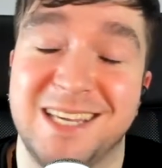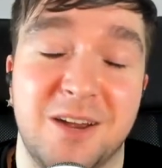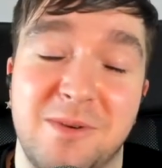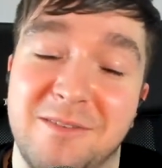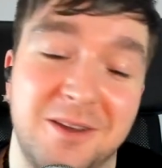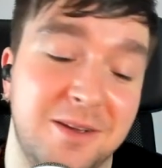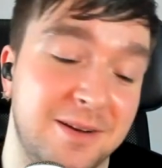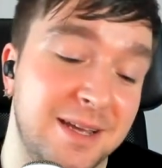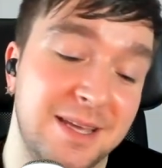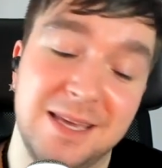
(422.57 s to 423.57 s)
you know, whether you're
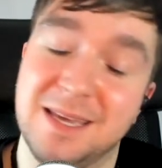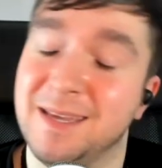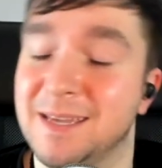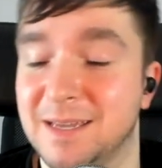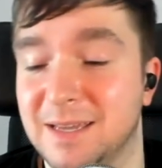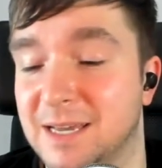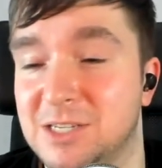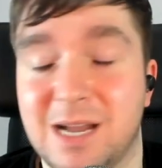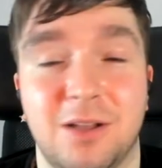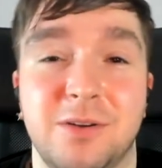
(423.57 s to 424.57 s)
a, a
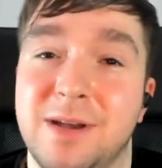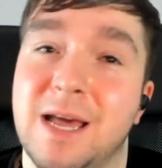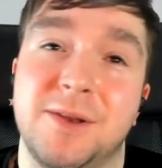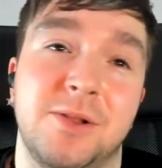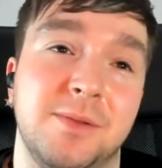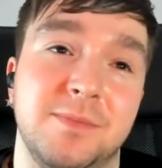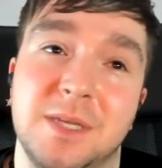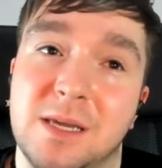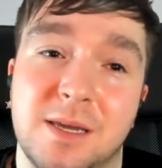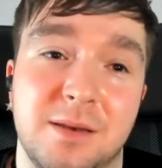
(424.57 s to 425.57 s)
child or an adult,
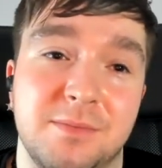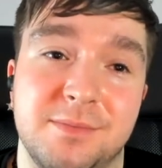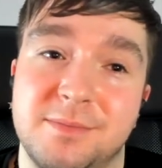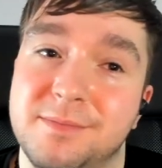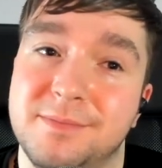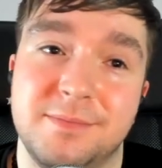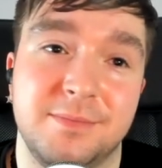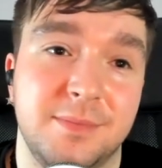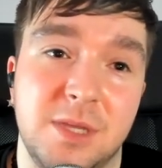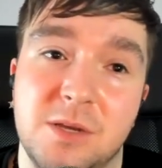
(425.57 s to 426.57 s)
you can
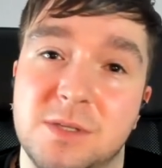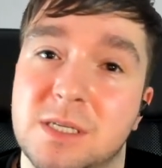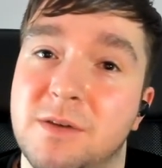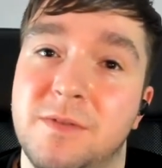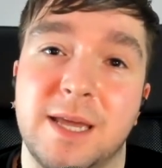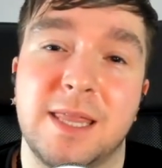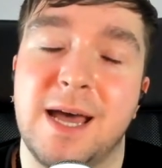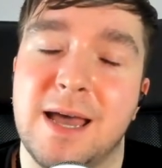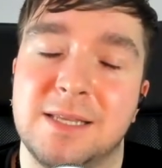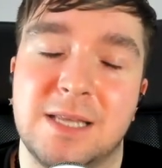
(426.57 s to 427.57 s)
use stuff like
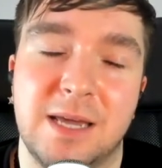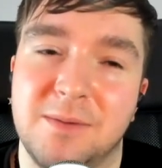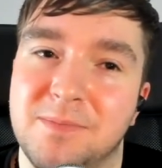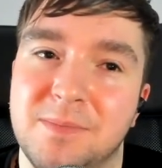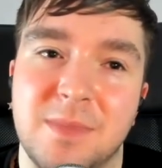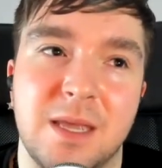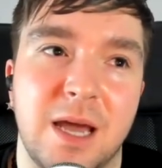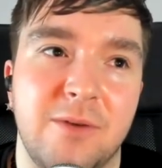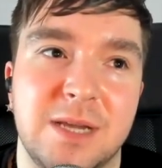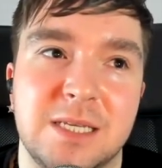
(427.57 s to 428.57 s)
that. It's like
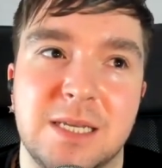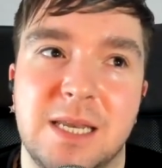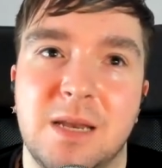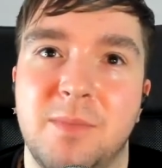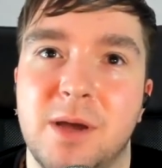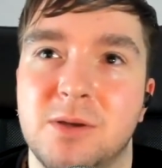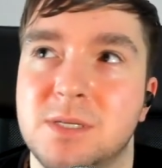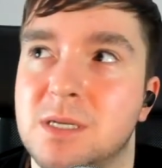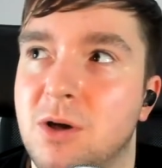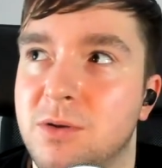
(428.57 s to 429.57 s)
I recently did a
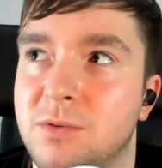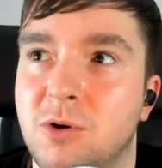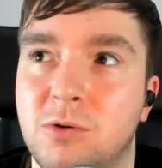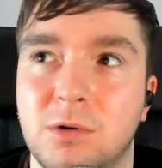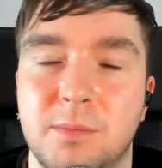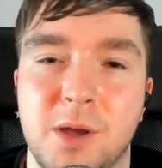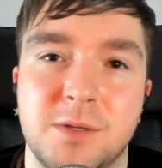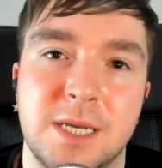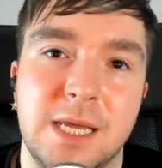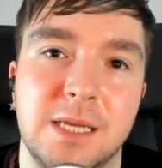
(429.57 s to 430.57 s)
post on oral
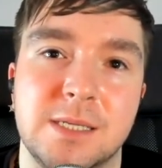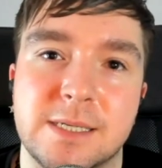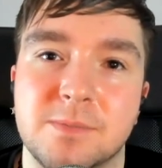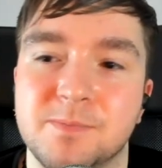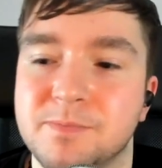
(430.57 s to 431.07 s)
motor needs,